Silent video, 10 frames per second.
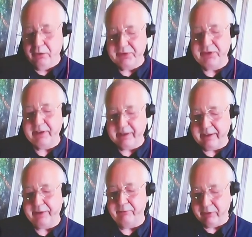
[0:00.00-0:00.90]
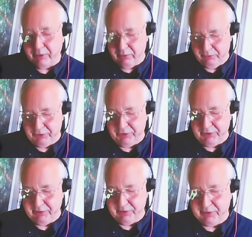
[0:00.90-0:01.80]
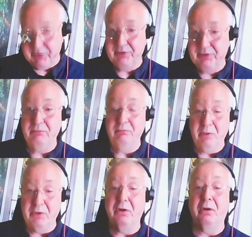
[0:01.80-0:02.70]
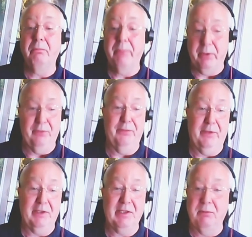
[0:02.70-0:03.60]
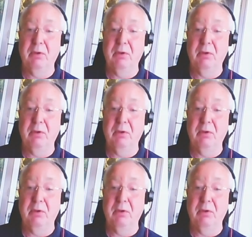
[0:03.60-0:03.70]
Hunter-gatherer cultures were not perfect.